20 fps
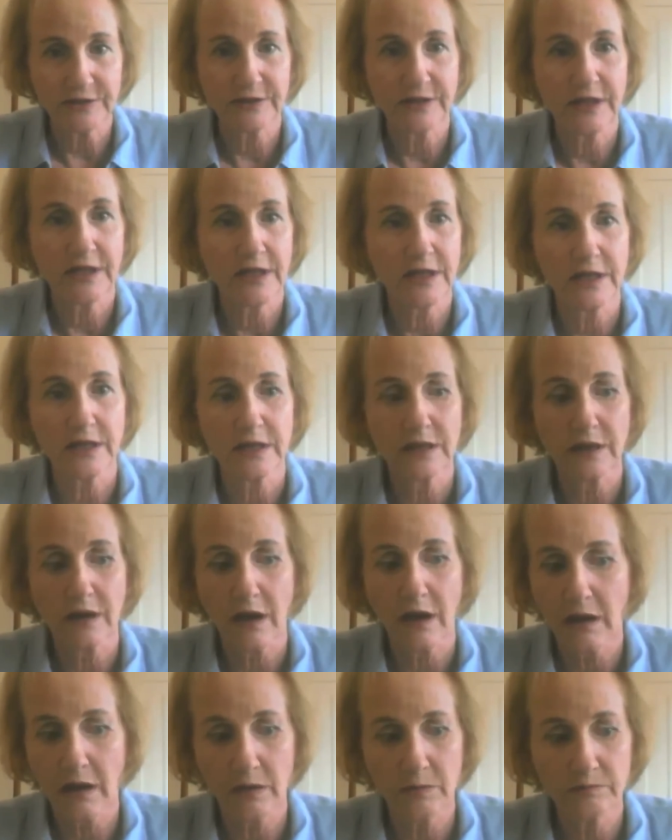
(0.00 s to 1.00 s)
and
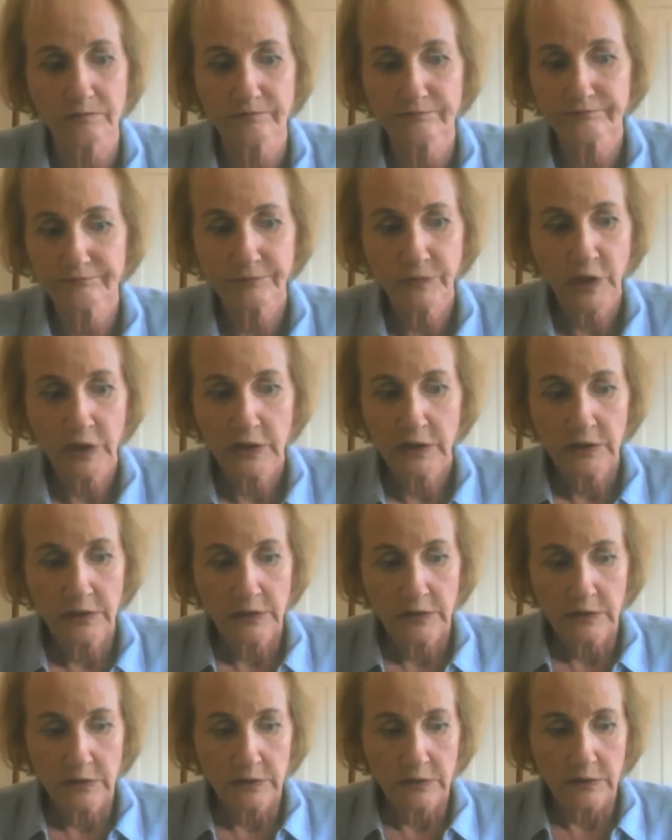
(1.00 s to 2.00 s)
he
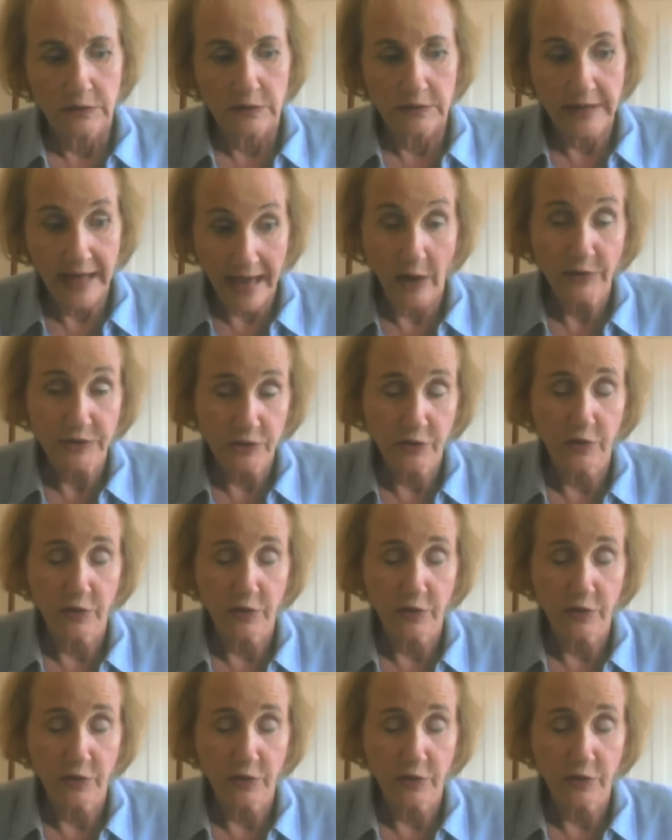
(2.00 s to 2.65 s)
now is,